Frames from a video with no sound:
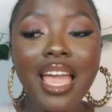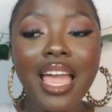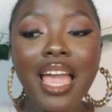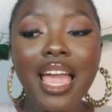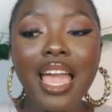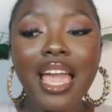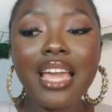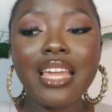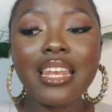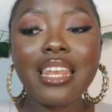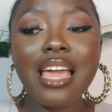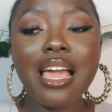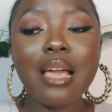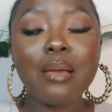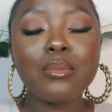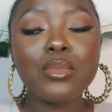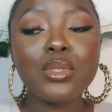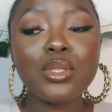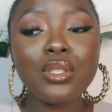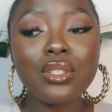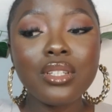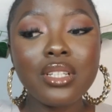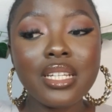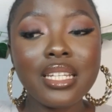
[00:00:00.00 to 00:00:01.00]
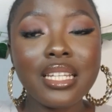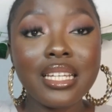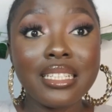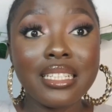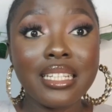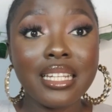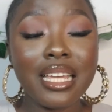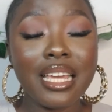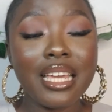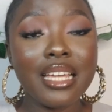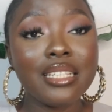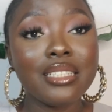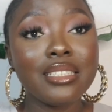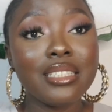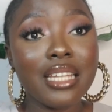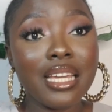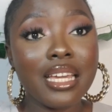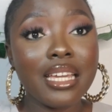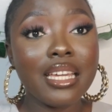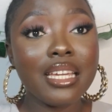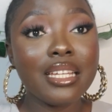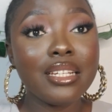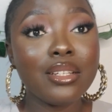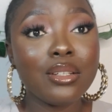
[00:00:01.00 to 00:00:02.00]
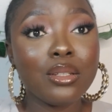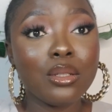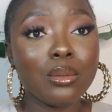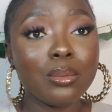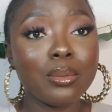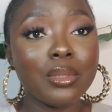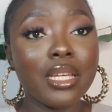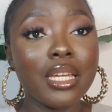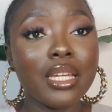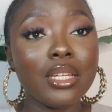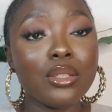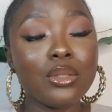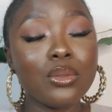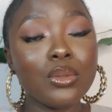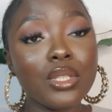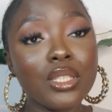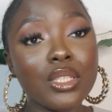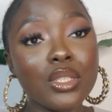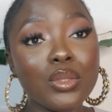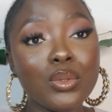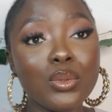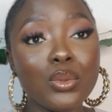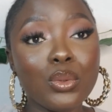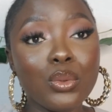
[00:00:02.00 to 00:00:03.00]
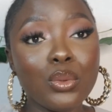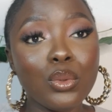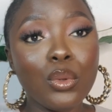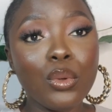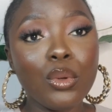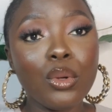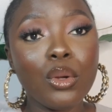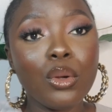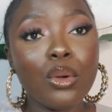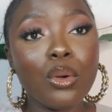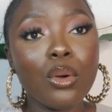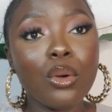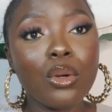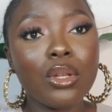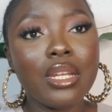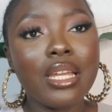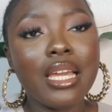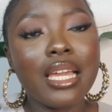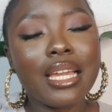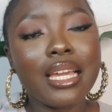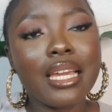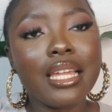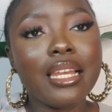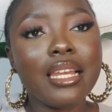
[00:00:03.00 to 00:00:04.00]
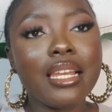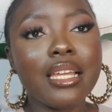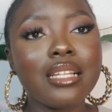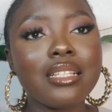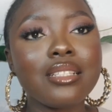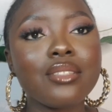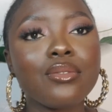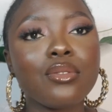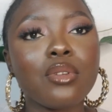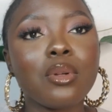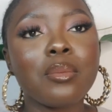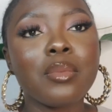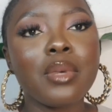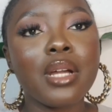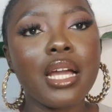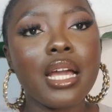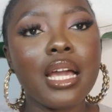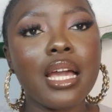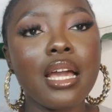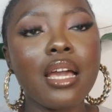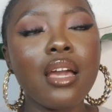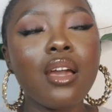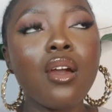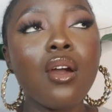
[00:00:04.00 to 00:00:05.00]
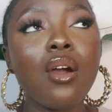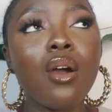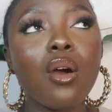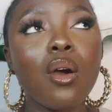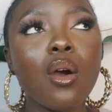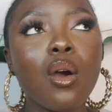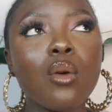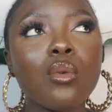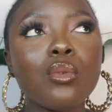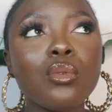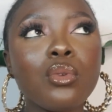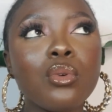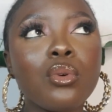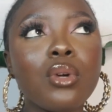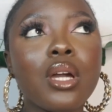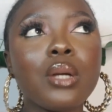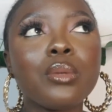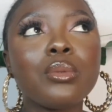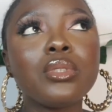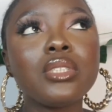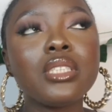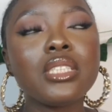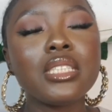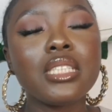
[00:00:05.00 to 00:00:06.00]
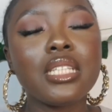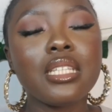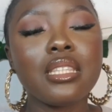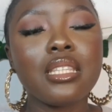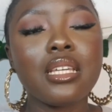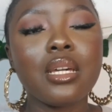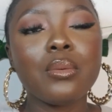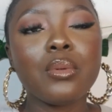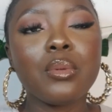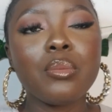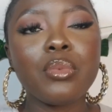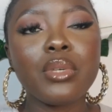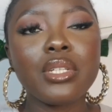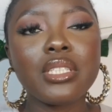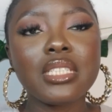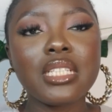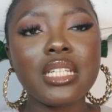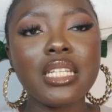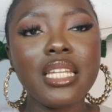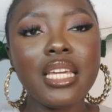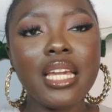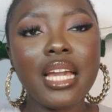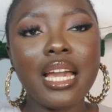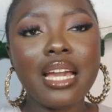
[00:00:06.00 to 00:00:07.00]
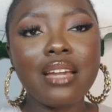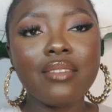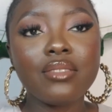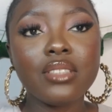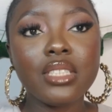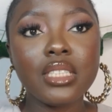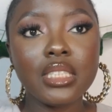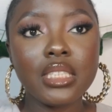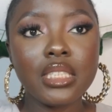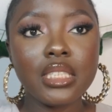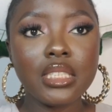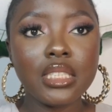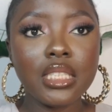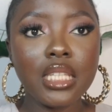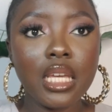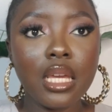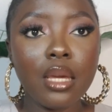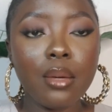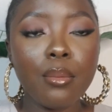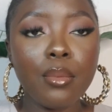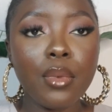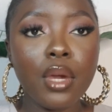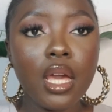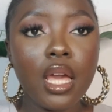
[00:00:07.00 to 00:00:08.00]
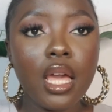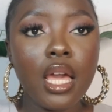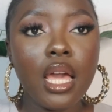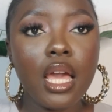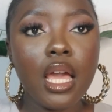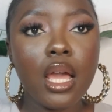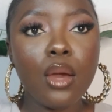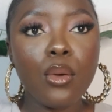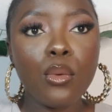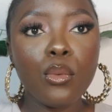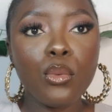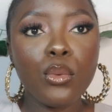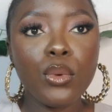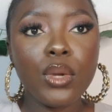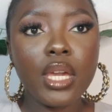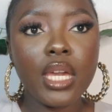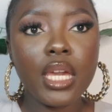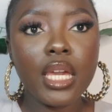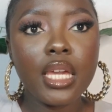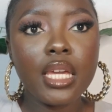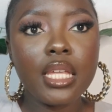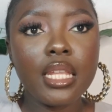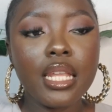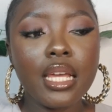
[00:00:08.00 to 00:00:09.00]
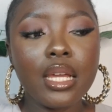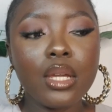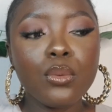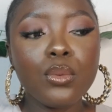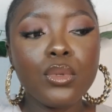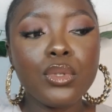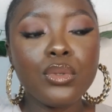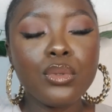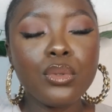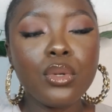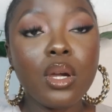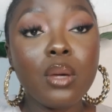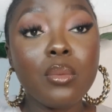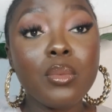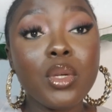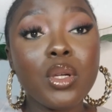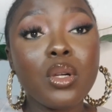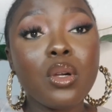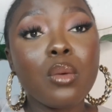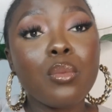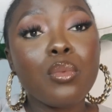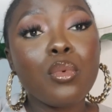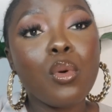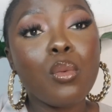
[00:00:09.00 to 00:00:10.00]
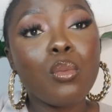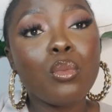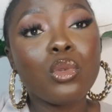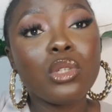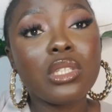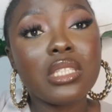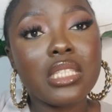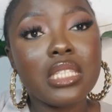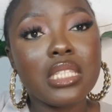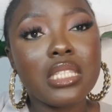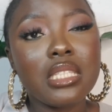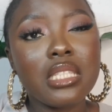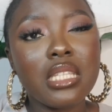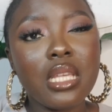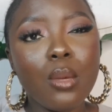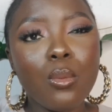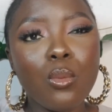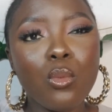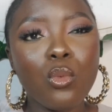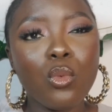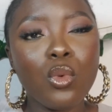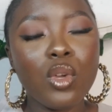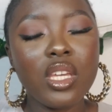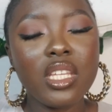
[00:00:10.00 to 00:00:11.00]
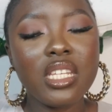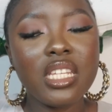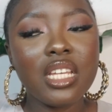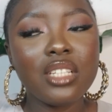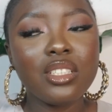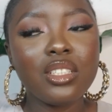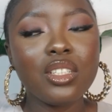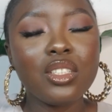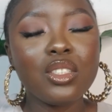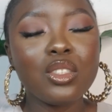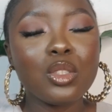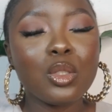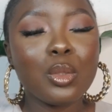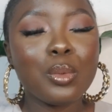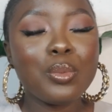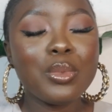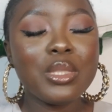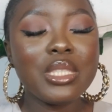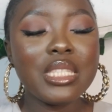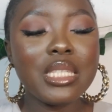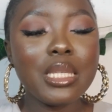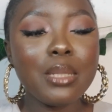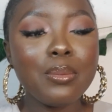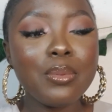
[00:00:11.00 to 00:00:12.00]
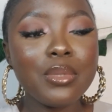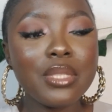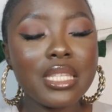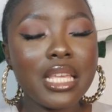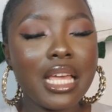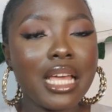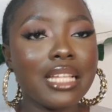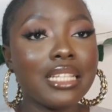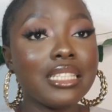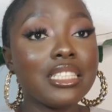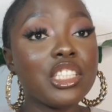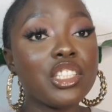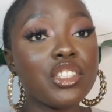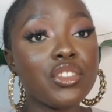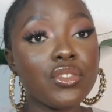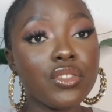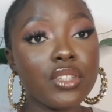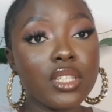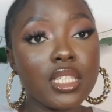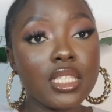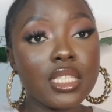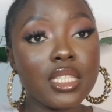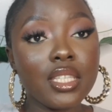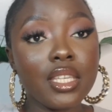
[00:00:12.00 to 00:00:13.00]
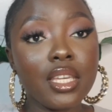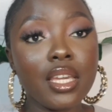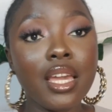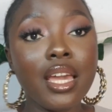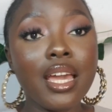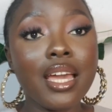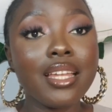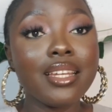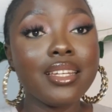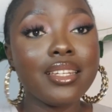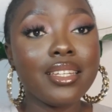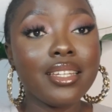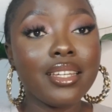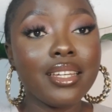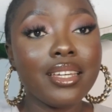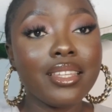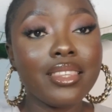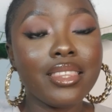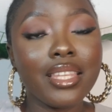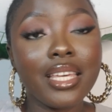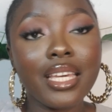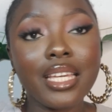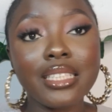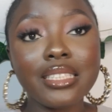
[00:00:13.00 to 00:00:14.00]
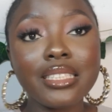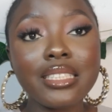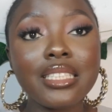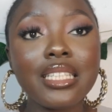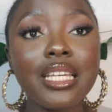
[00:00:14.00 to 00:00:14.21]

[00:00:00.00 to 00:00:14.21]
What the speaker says: and I'm so glad that I ended up like doing this tutorial, or like I learned from her. Although I would say that we practically have the same way, like we do our makeup almost the same way. There are just some tips and tricks here and there that